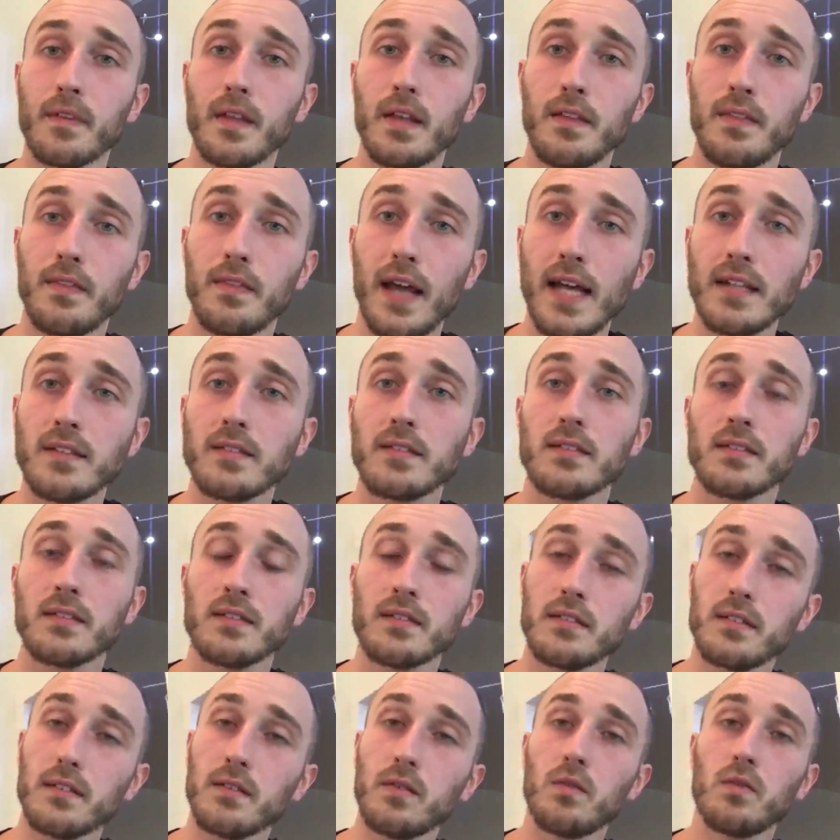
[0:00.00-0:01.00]
that's
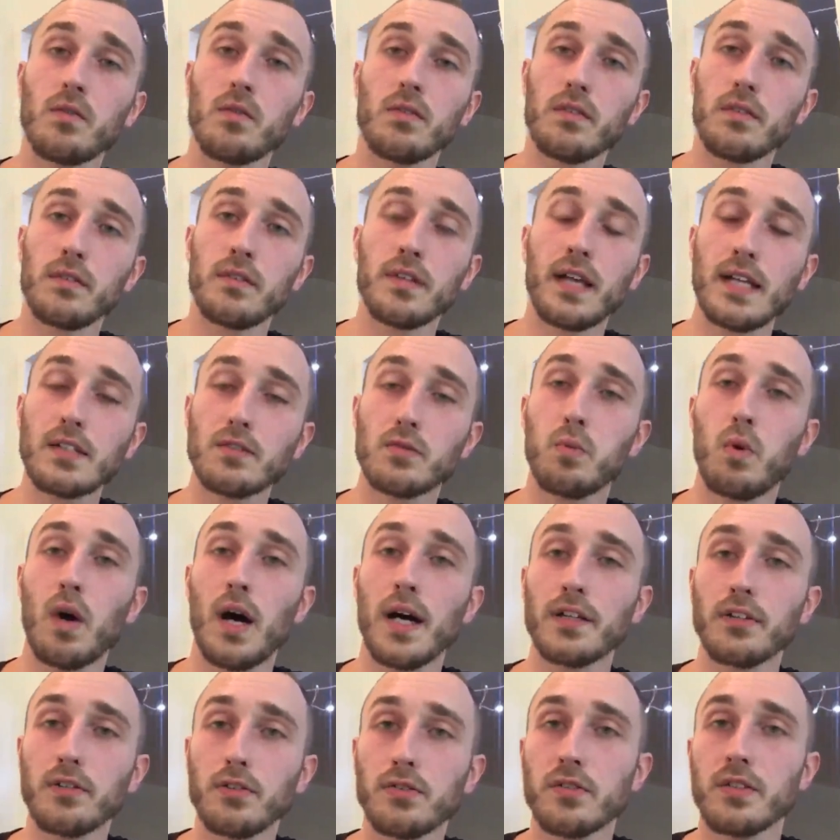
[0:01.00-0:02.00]
why
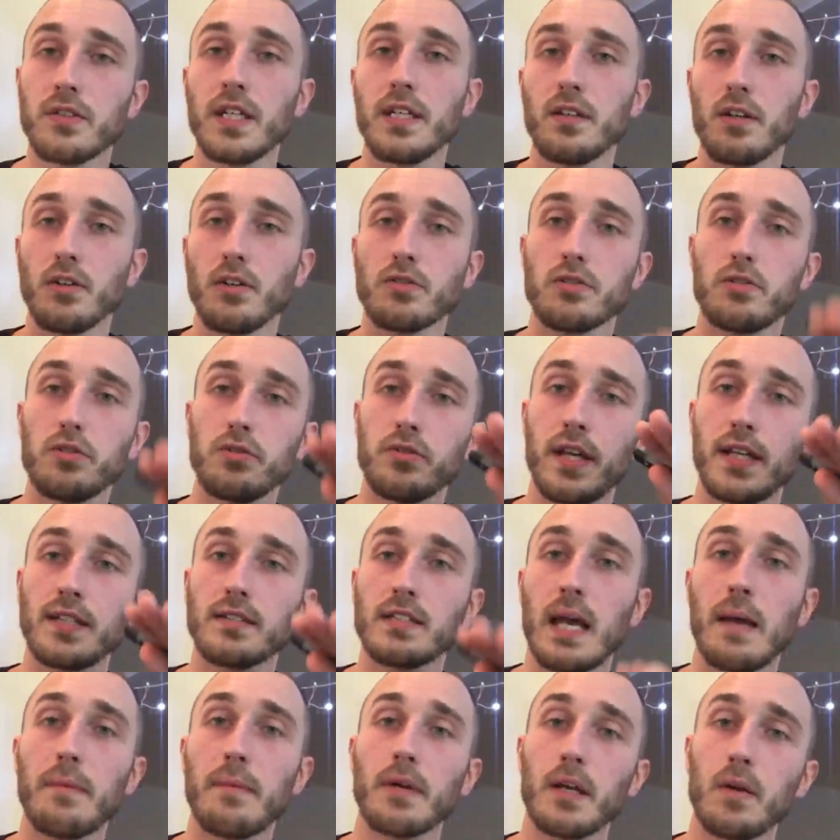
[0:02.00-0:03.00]
you see those two things
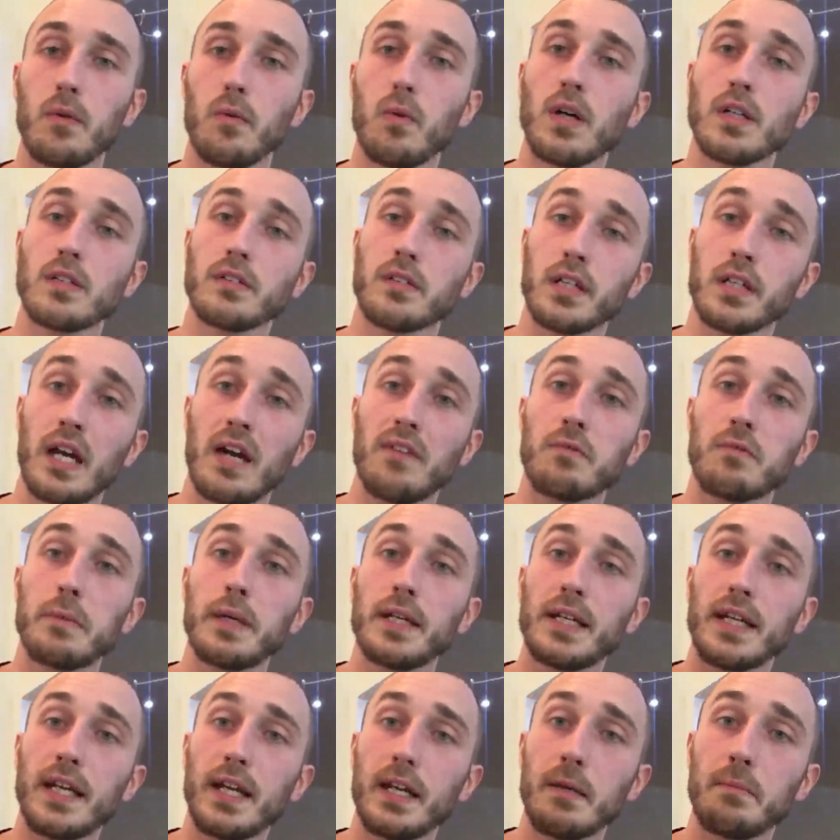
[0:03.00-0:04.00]
happening at once: the
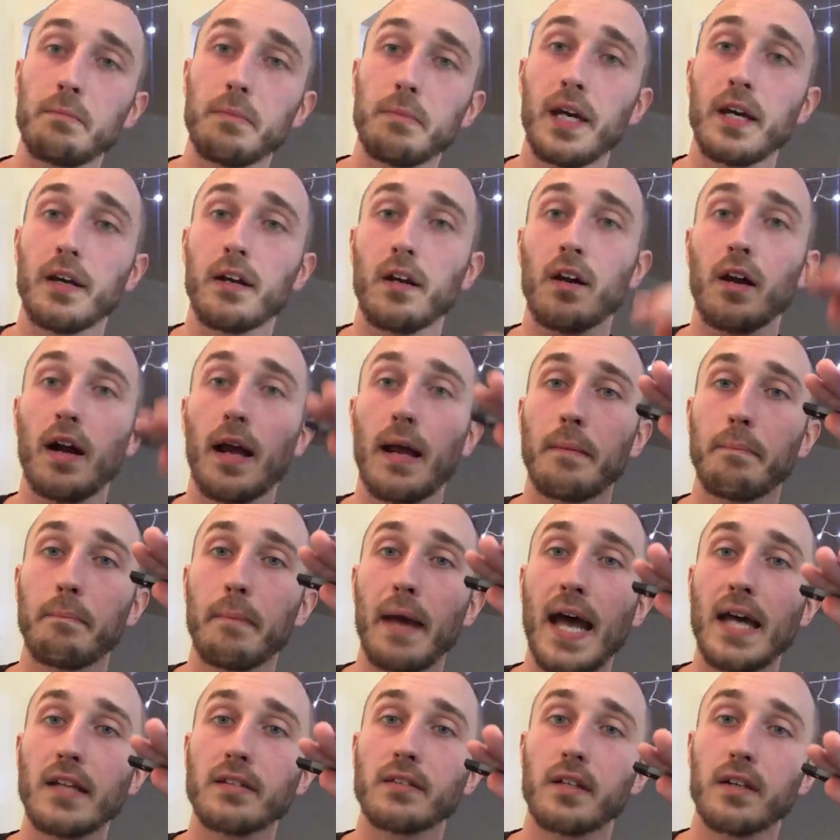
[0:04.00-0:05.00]
government getting bigger and
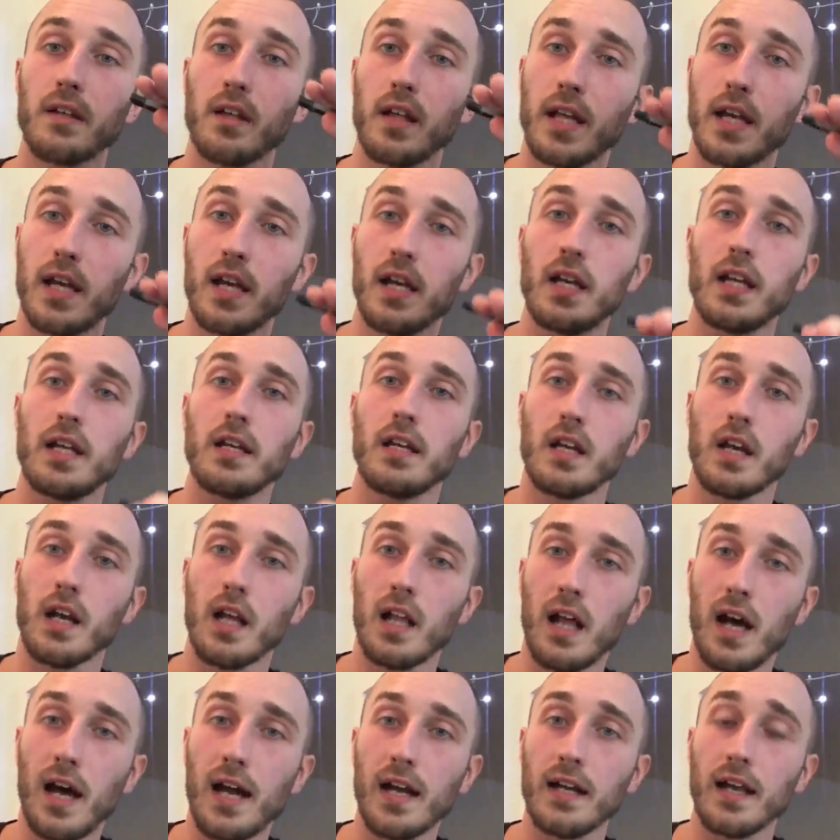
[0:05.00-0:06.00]
masculinity
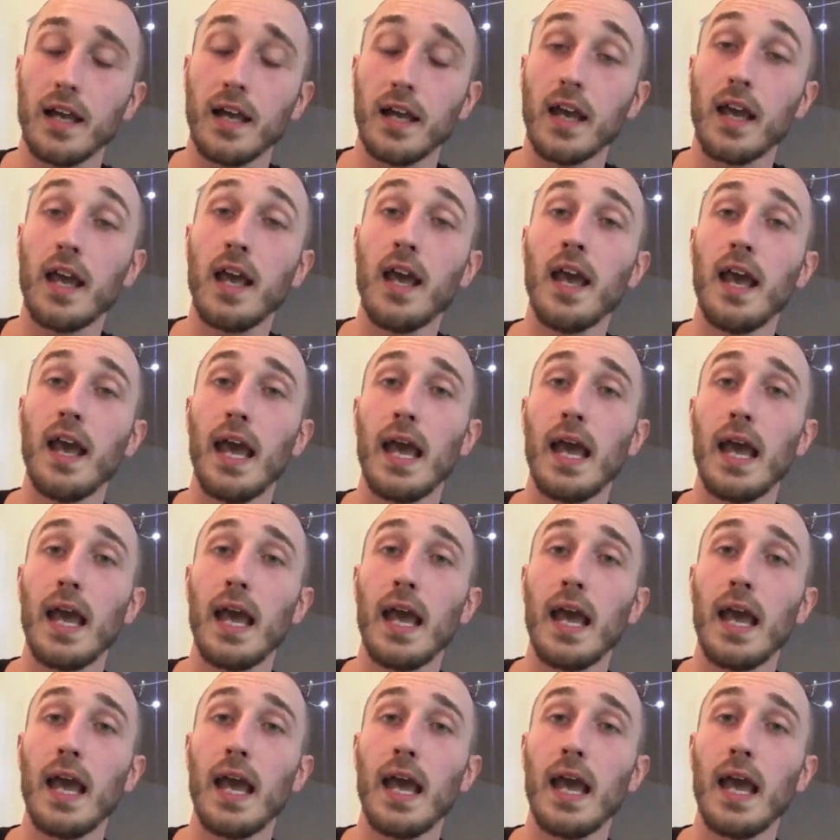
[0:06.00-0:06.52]
declining.